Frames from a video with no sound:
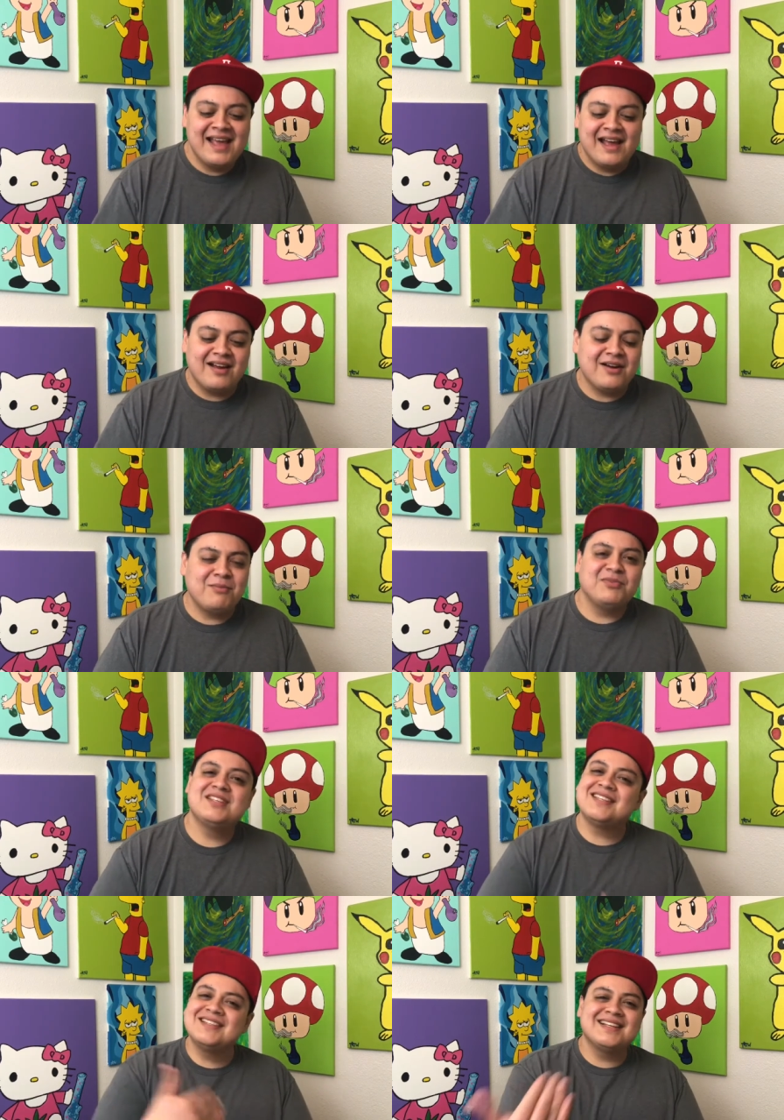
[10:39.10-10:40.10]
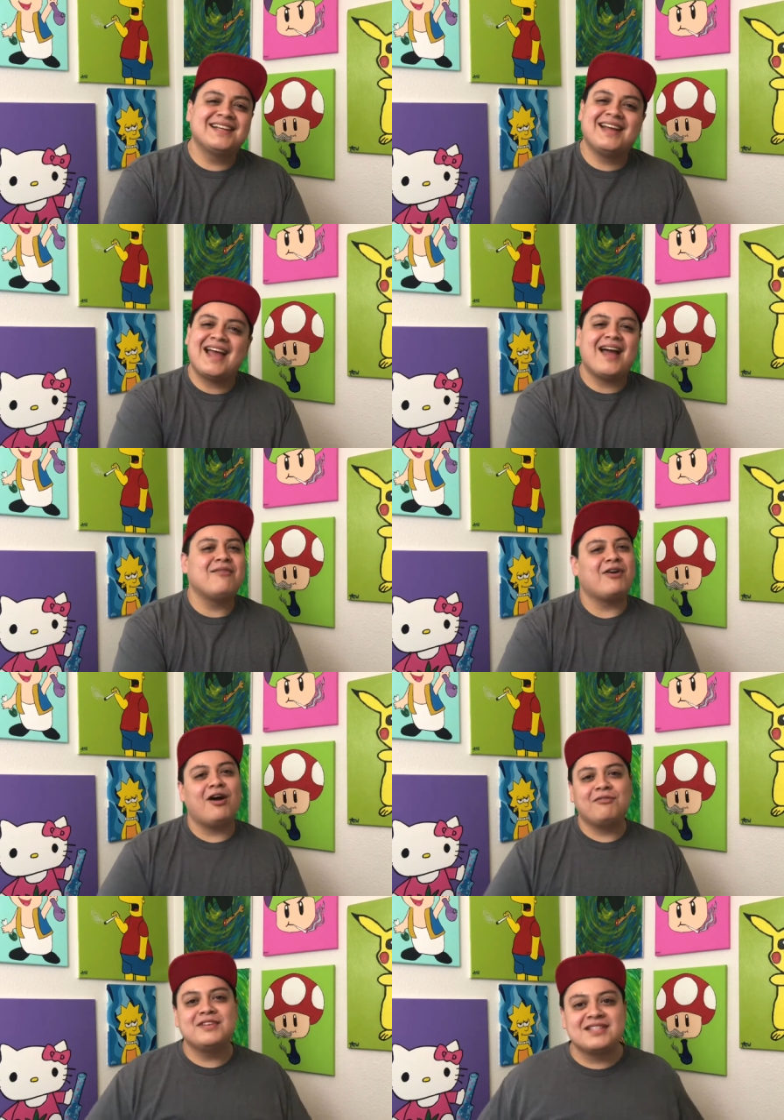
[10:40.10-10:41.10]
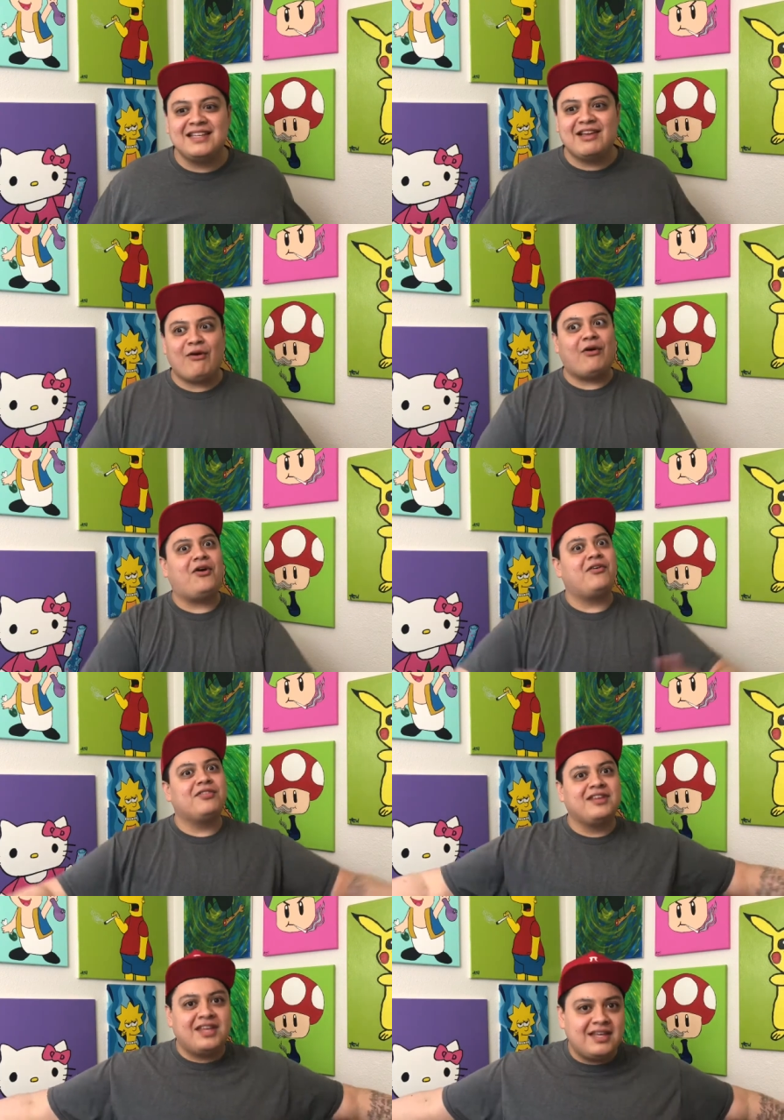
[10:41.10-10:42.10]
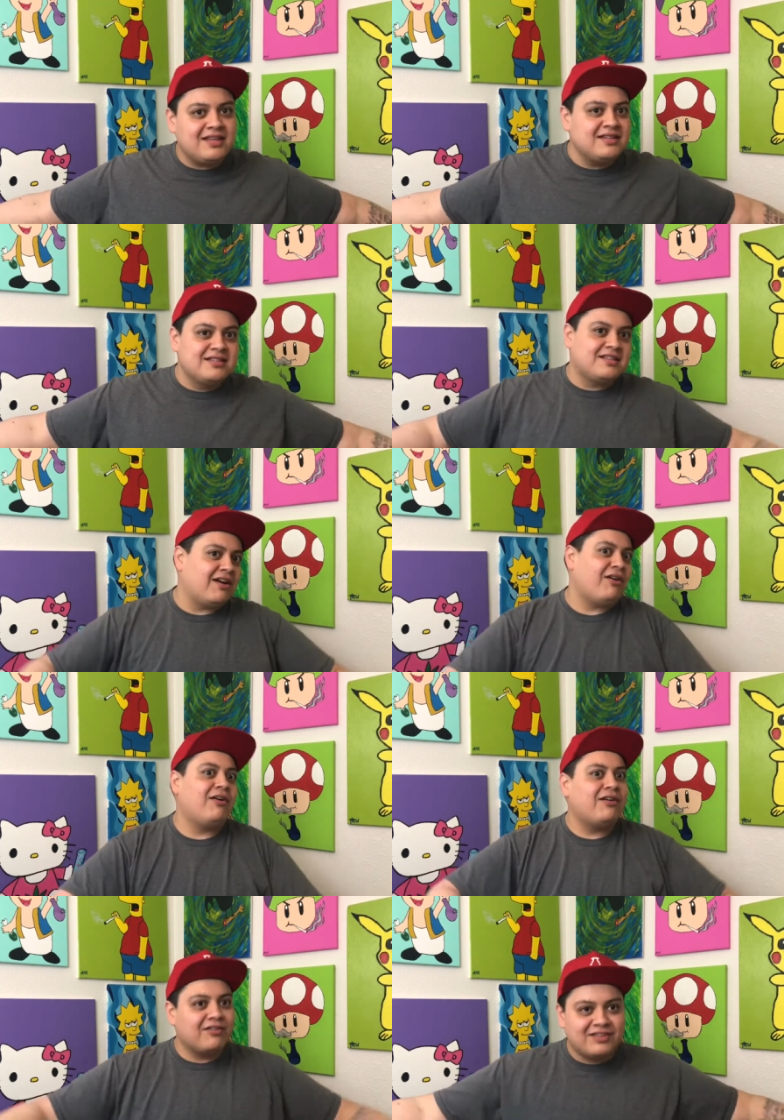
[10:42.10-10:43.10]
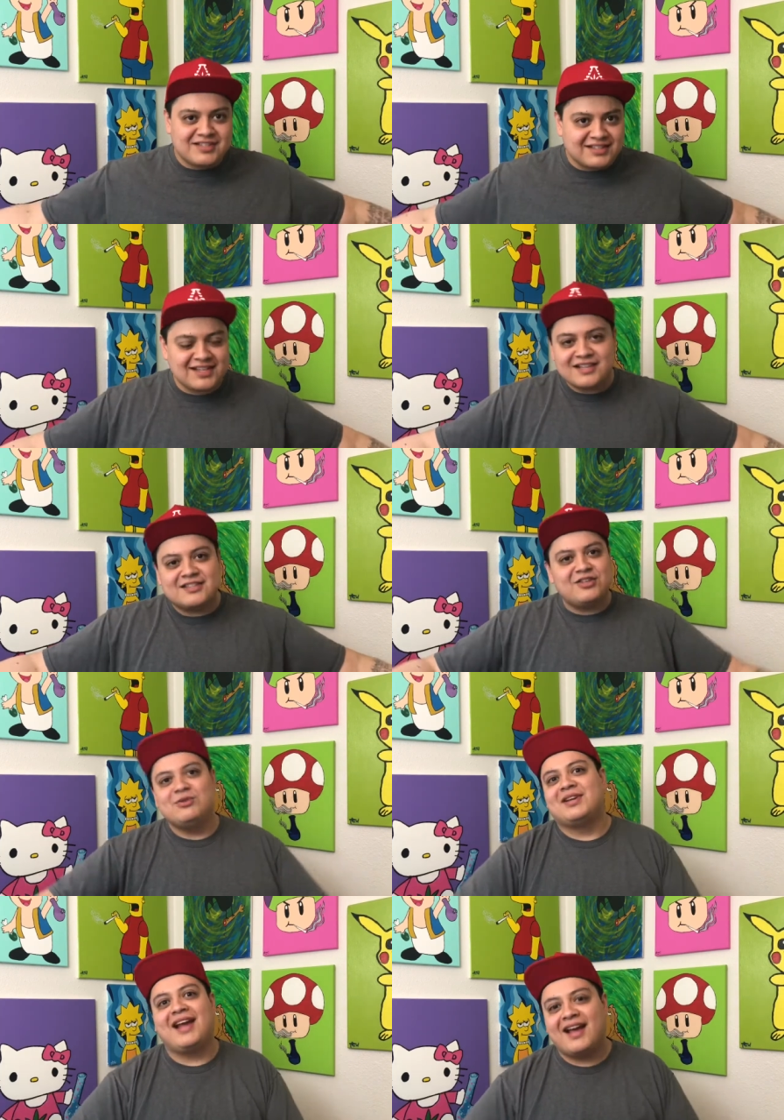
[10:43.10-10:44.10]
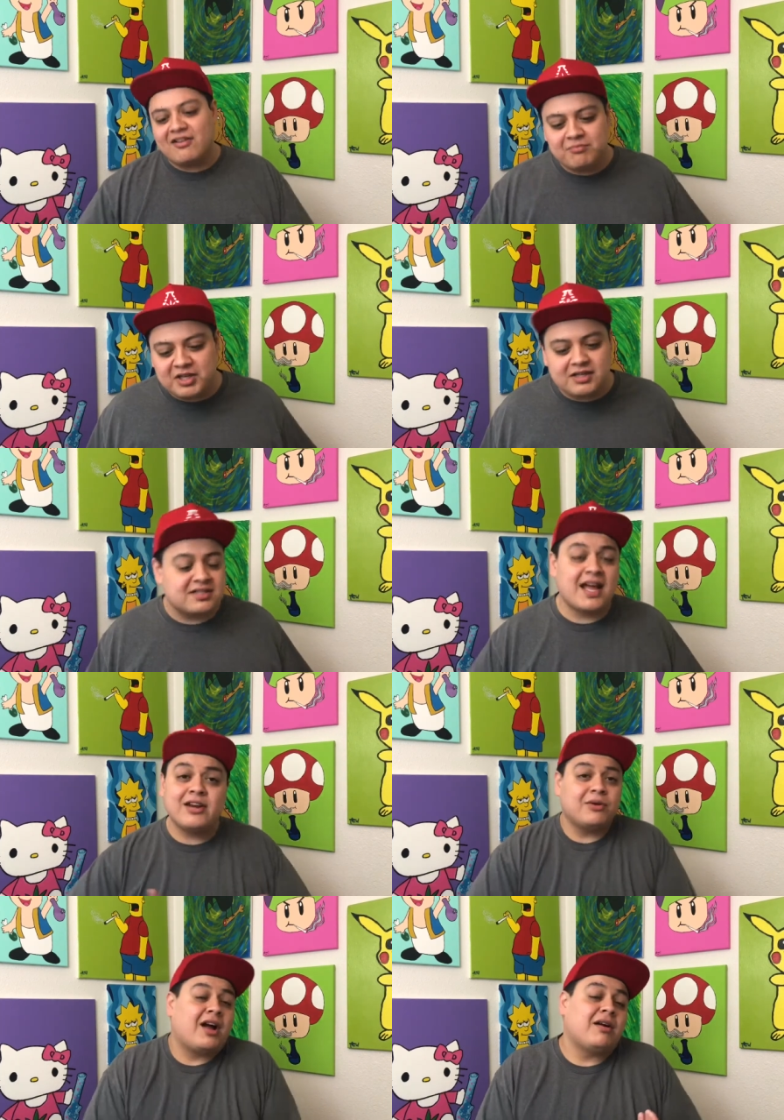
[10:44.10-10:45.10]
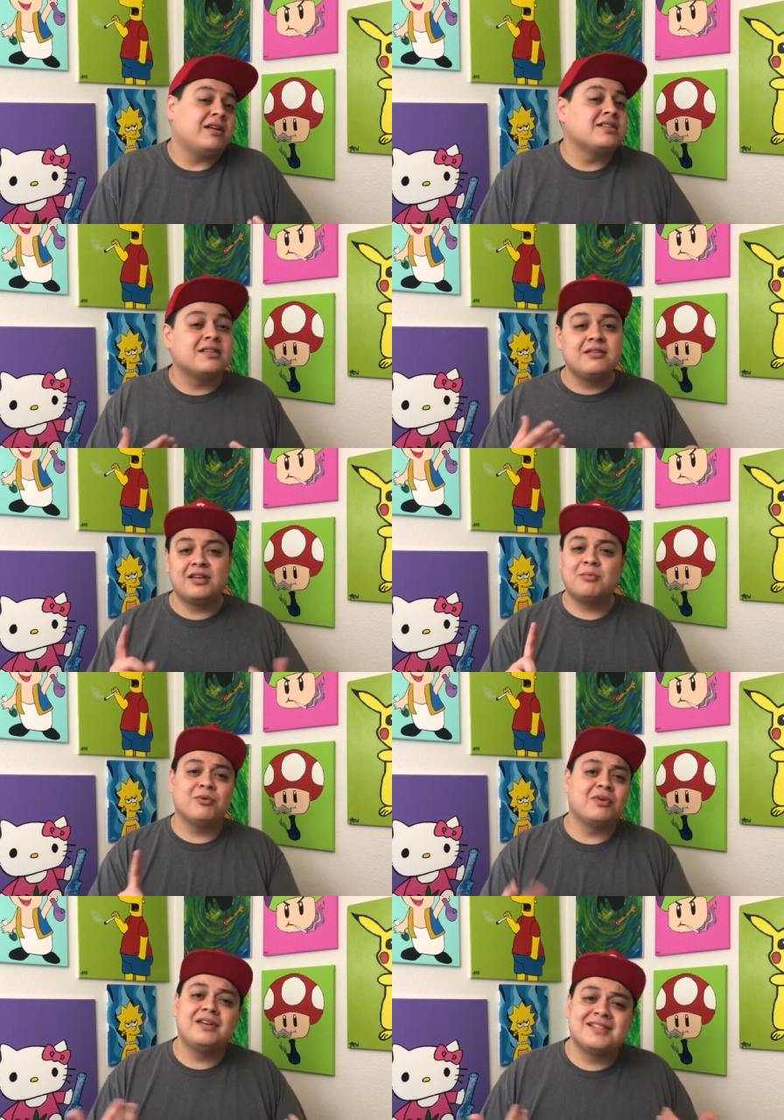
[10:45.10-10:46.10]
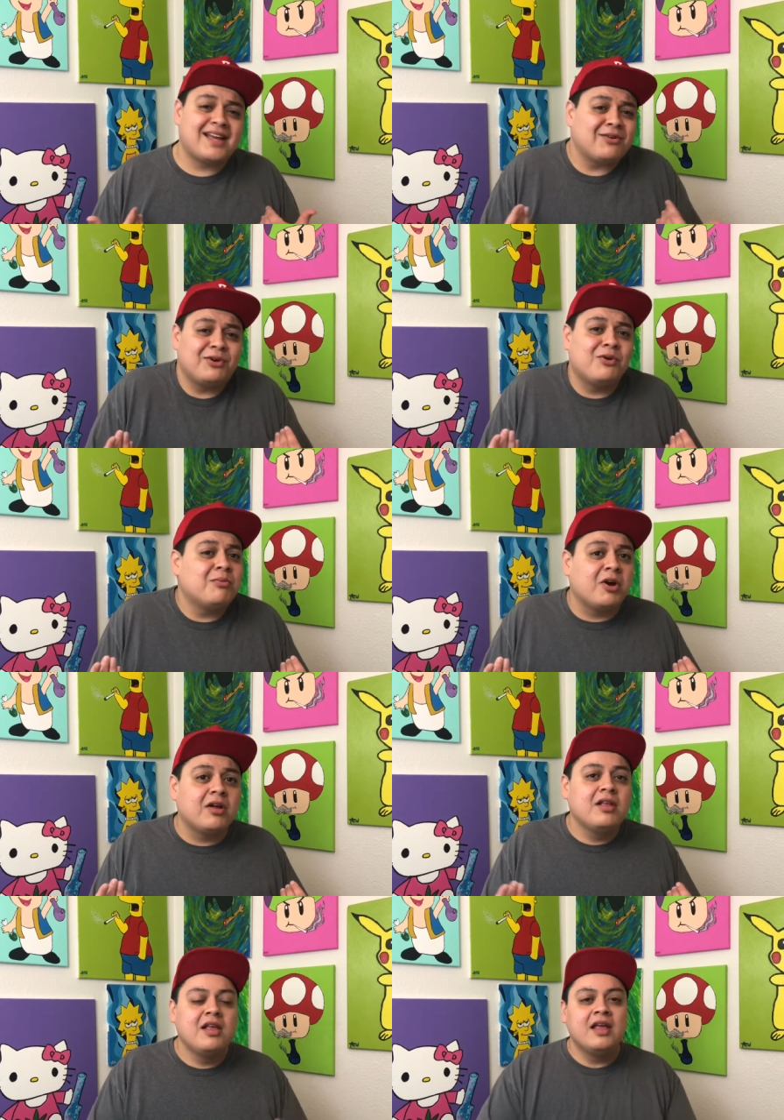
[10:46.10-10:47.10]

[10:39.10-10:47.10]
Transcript: This isn't going to have obviously all the keys to all the success that you can have, because I don't, honestly, number one is I don't know them all.